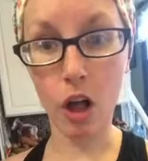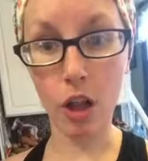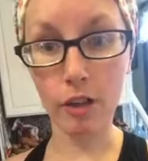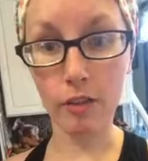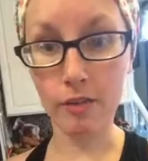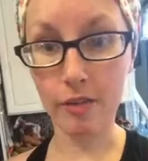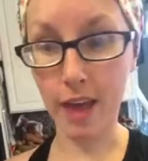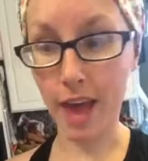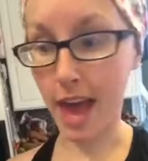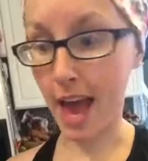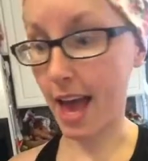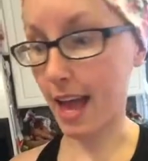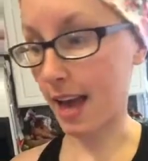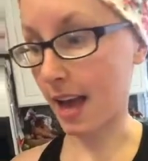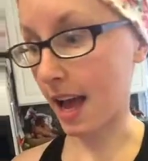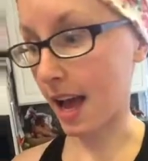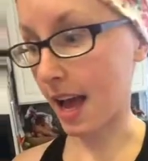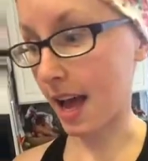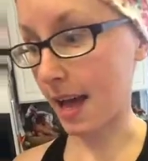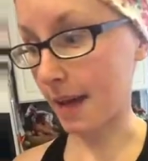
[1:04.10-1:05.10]
all of that,
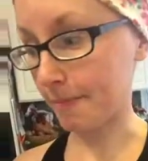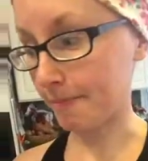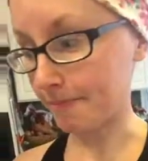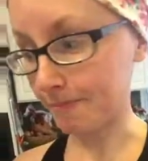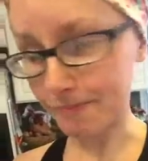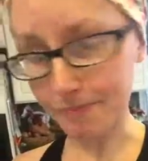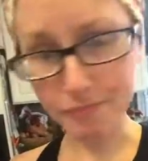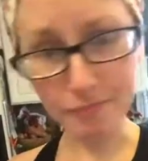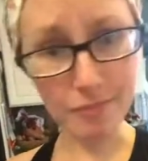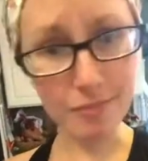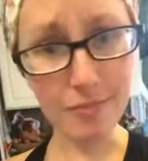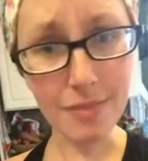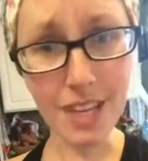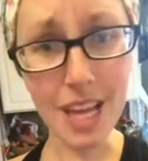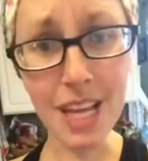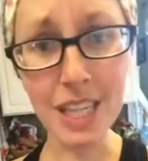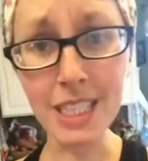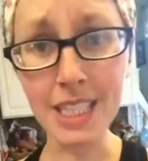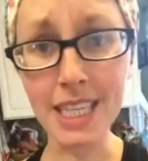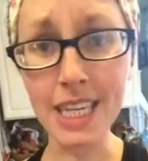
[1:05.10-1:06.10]

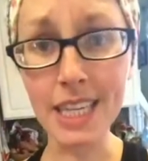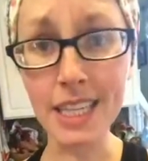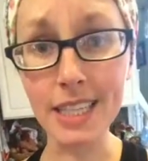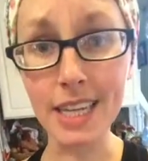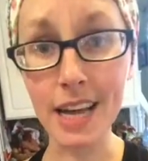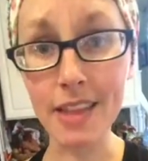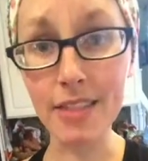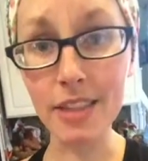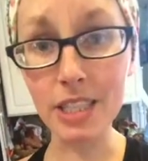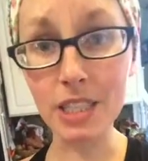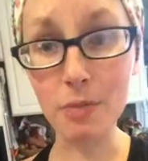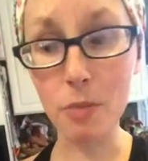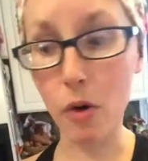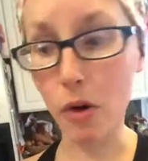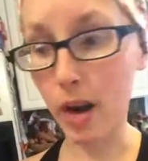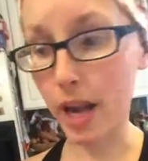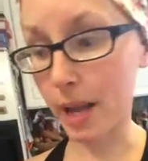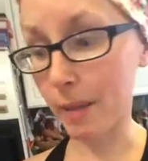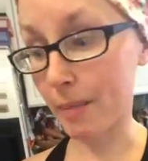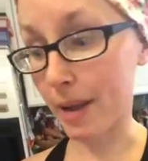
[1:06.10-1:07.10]
to get done this
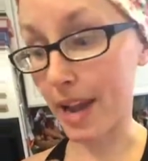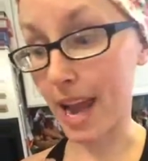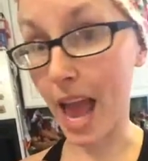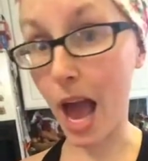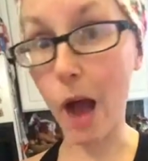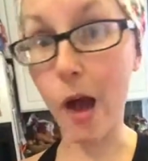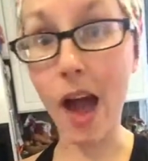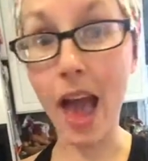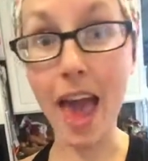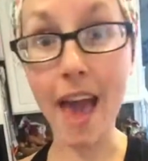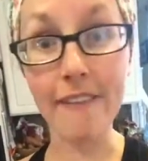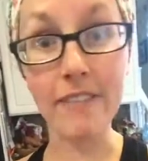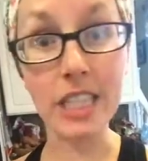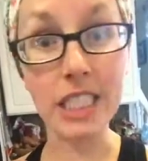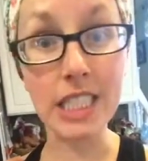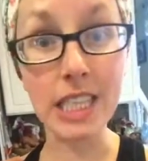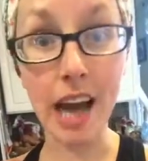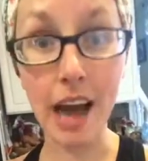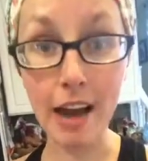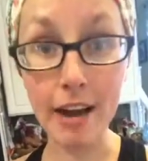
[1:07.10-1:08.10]
morning, but now I have a
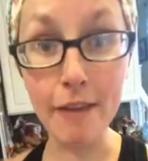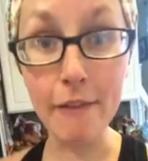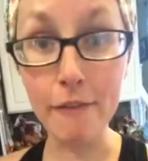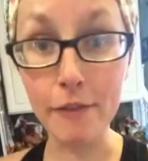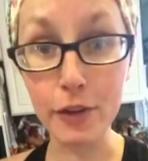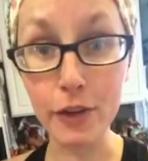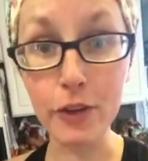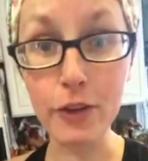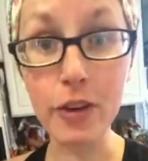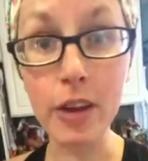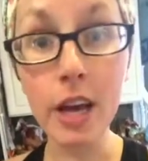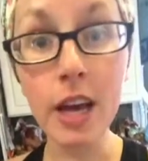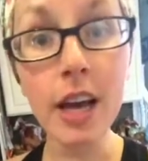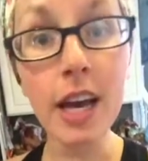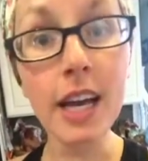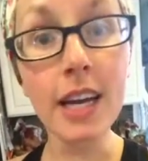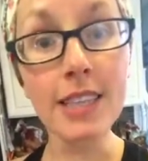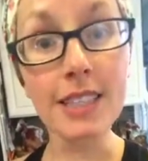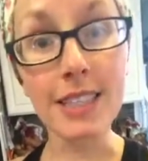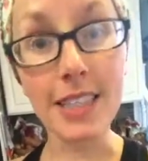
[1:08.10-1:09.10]
ton of food
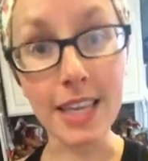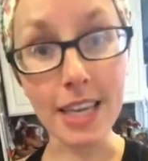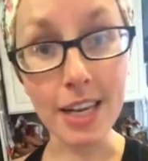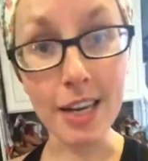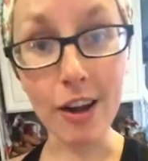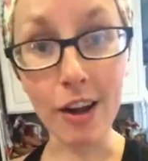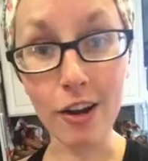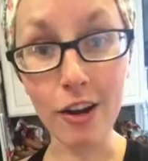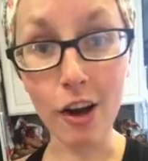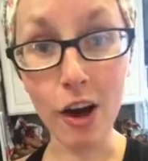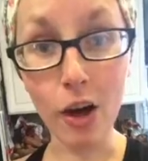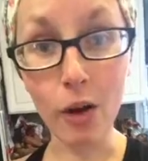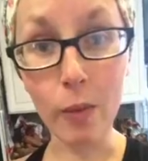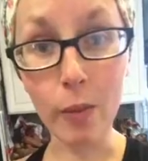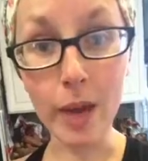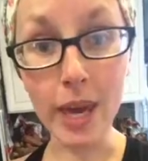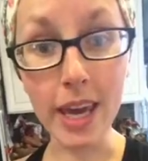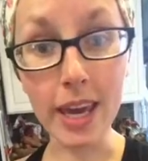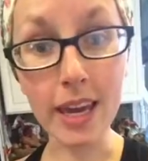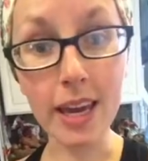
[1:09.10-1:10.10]
to eat on
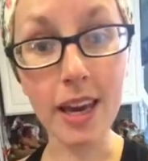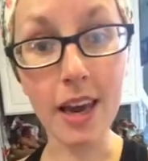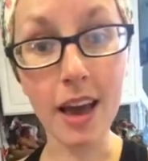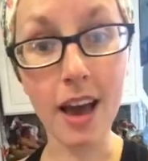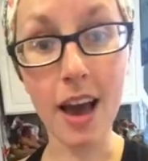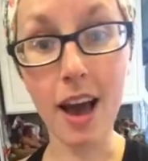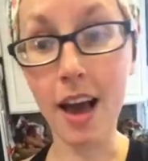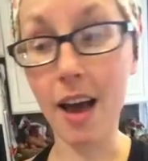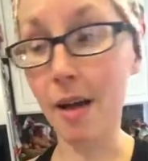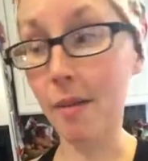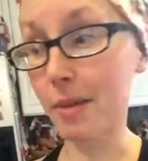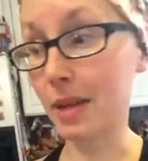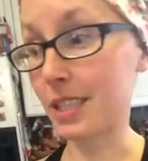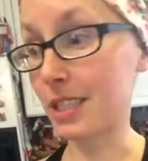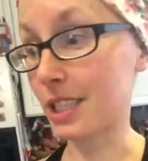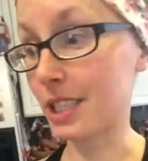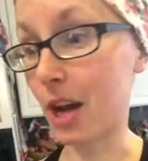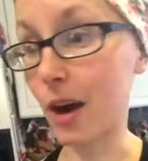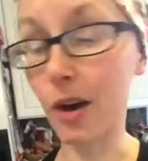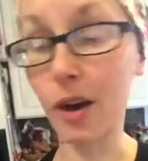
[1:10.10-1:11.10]
all week,
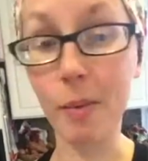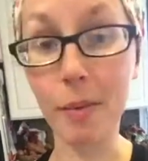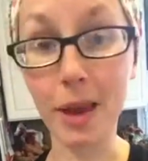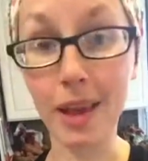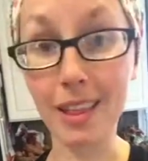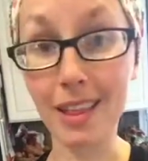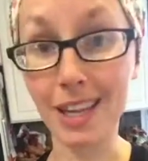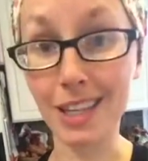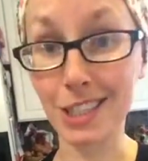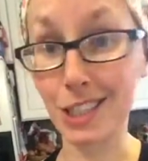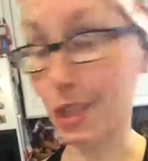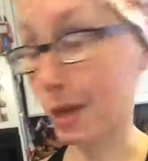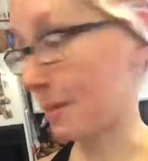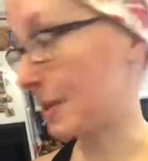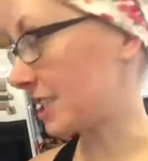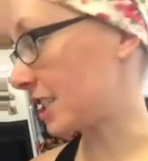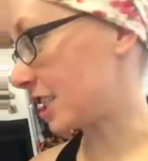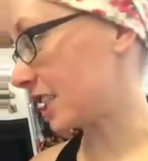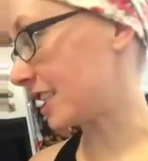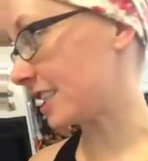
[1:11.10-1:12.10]
and so it'll make things so
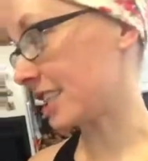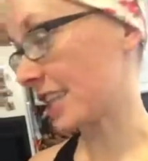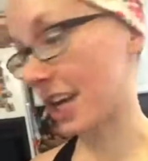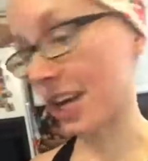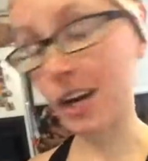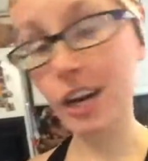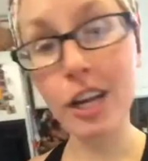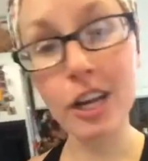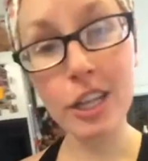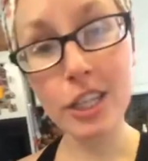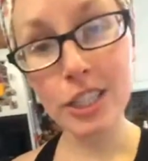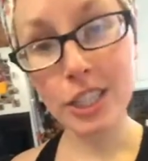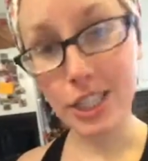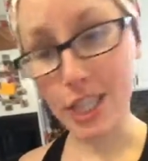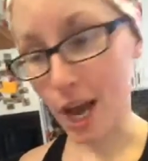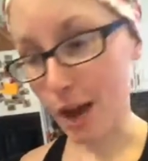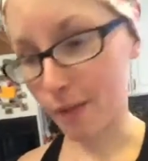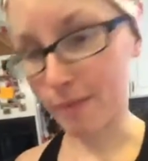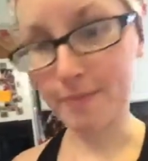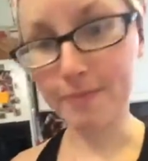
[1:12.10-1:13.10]
much easier.
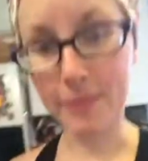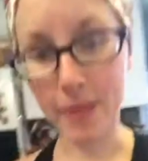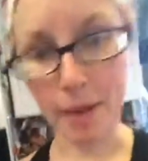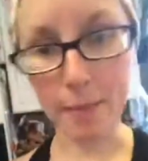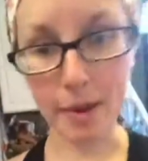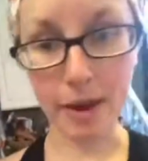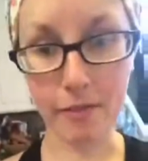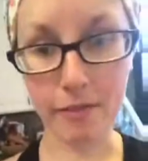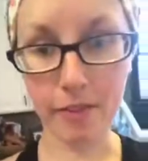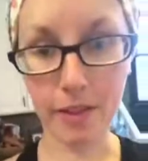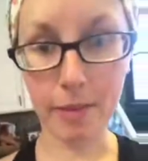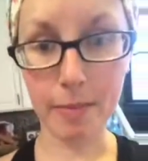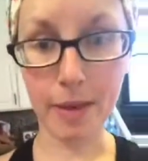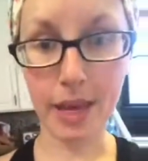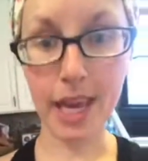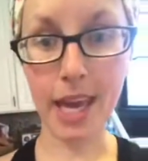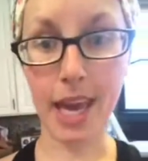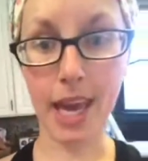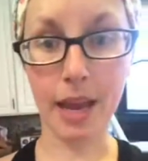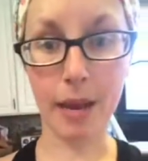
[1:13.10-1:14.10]
So I'm gonna flip
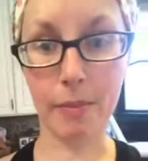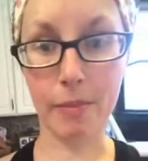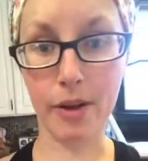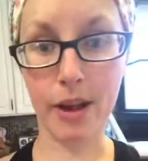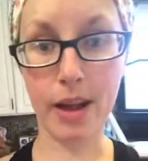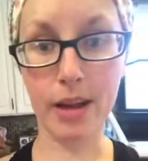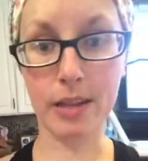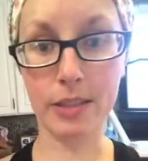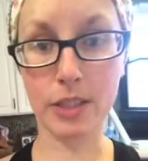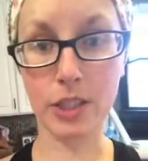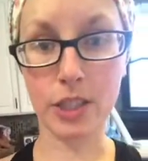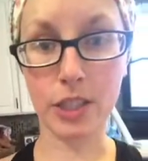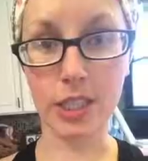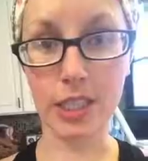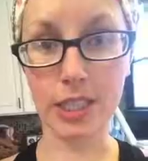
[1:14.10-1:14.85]
my camera so